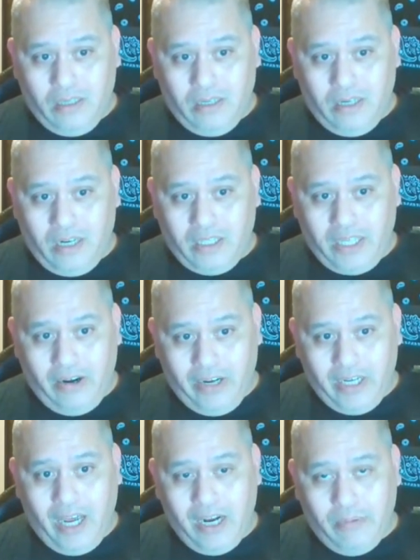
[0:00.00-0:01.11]
And then on Saturday
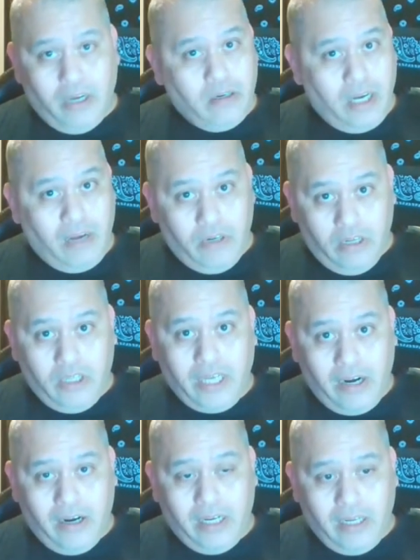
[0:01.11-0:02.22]
Dynamite, we're going to have another
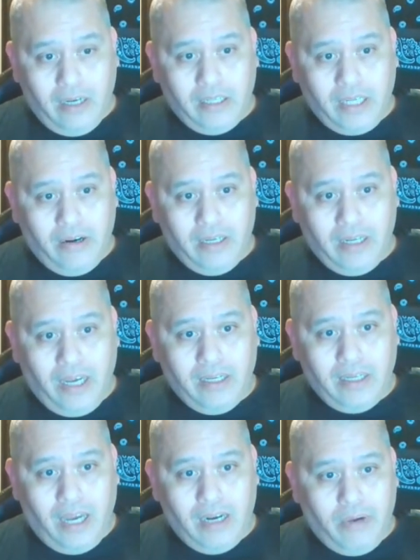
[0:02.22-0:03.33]
Saturday night
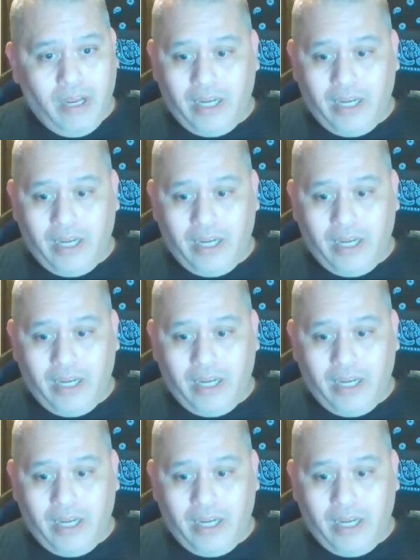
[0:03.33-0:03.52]
Dynamite.